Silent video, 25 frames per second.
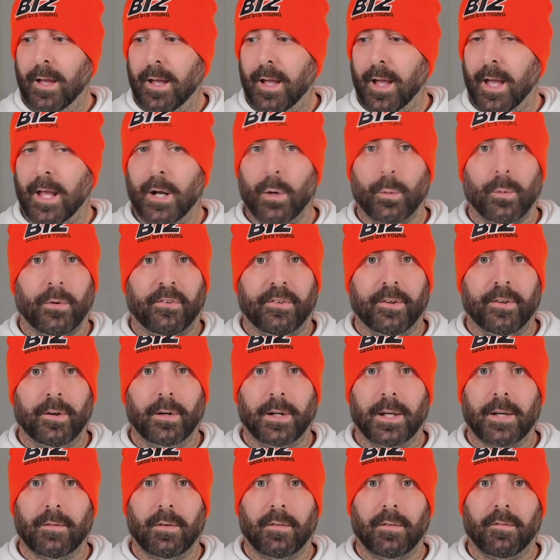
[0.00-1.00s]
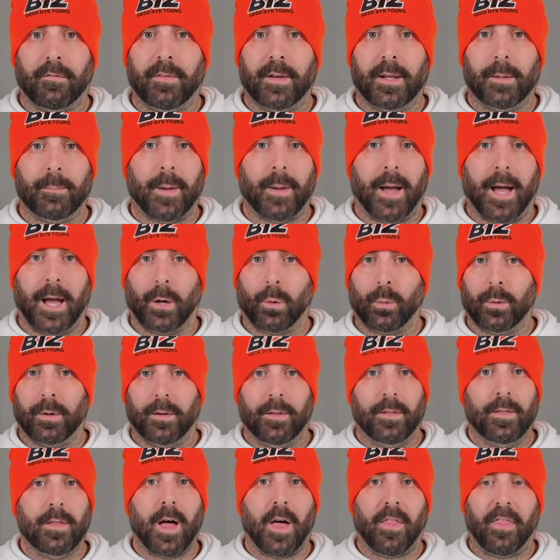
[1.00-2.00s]
and it was still giving feedback with
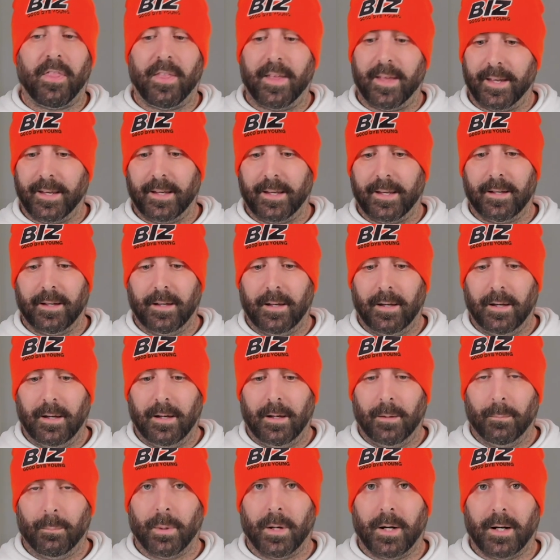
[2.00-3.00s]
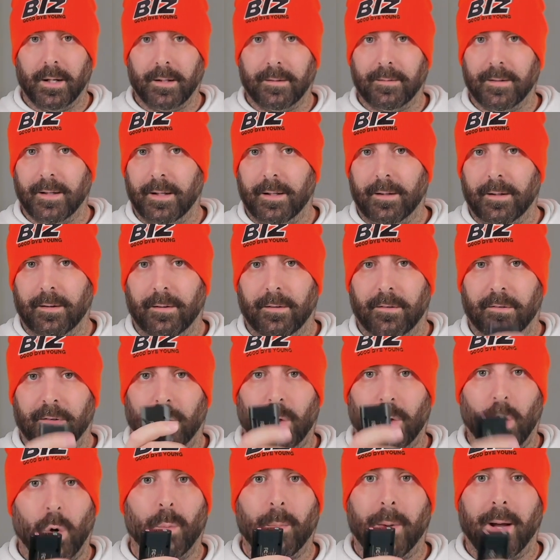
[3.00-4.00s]
nothing plugged in. So
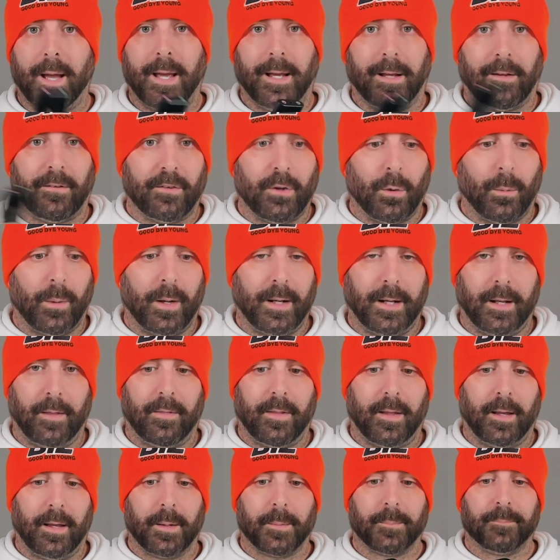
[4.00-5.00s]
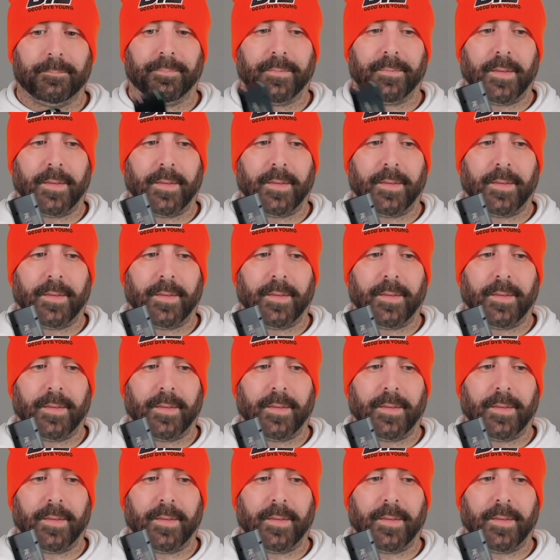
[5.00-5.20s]
no mics, no anything.